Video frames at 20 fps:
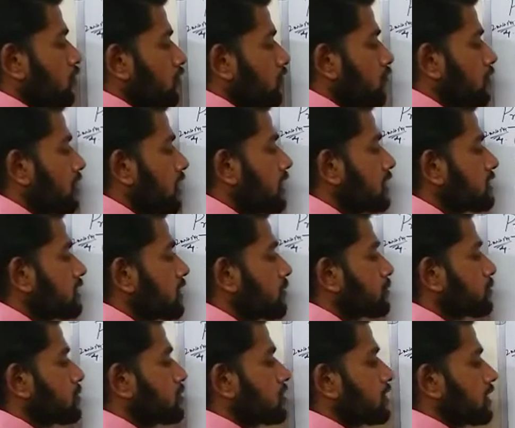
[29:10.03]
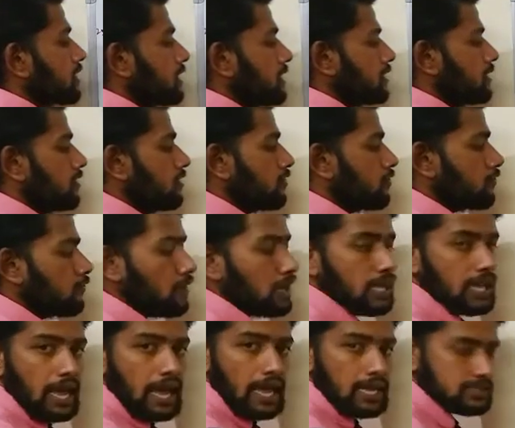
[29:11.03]
we are substituted y
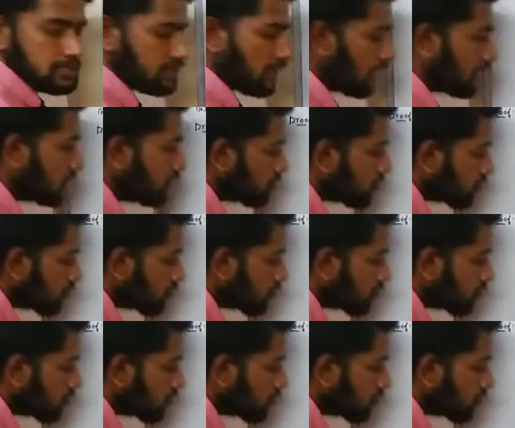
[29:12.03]
as sin